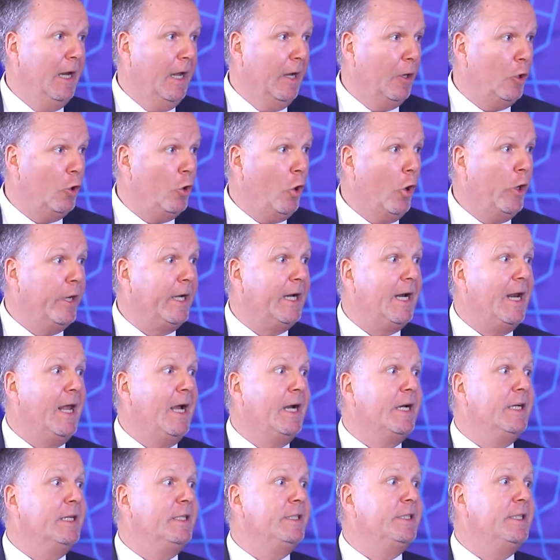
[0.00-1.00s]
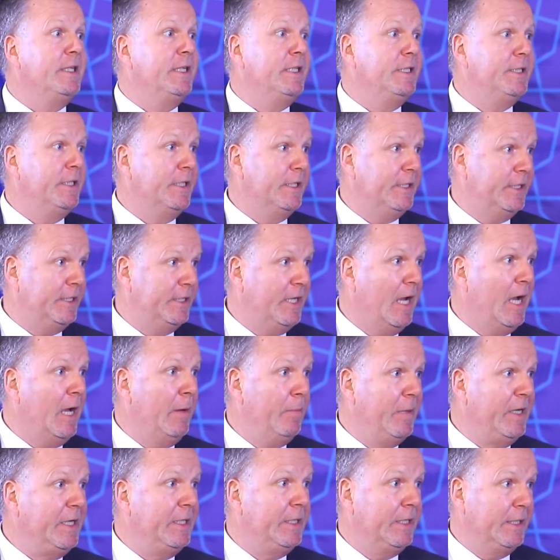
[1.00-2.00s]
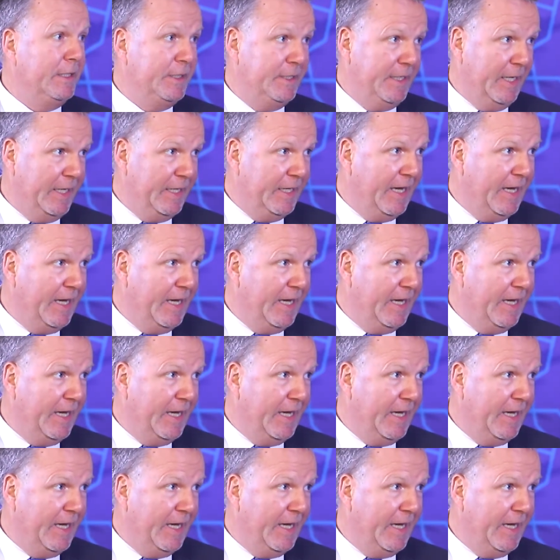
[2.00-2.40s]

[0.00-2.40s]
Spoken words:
chronic lung diseases, diabetes, and